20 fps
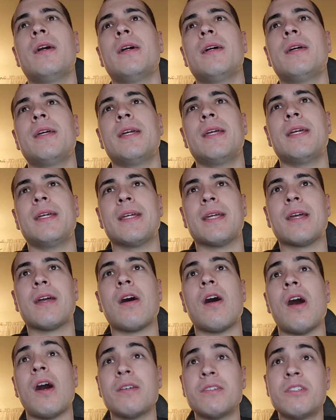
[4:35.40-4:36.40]
It
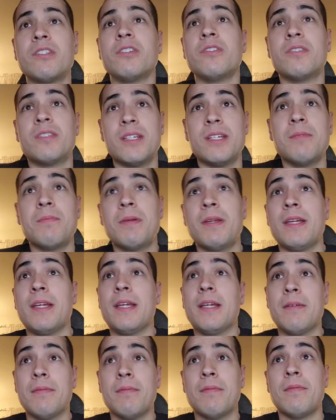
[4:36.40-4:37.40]
costs you
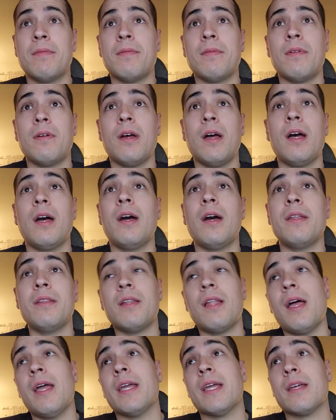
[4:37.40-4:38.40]
CP,
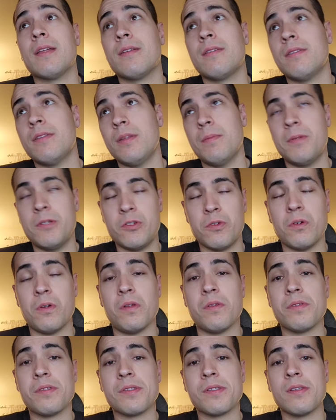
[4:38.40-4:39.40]
unlike the
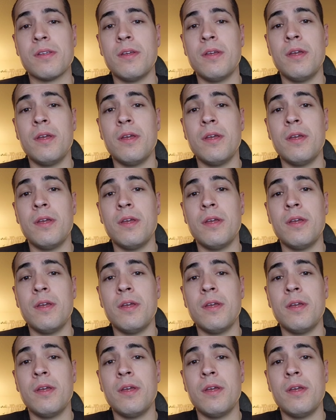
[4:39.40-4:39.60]
patrols.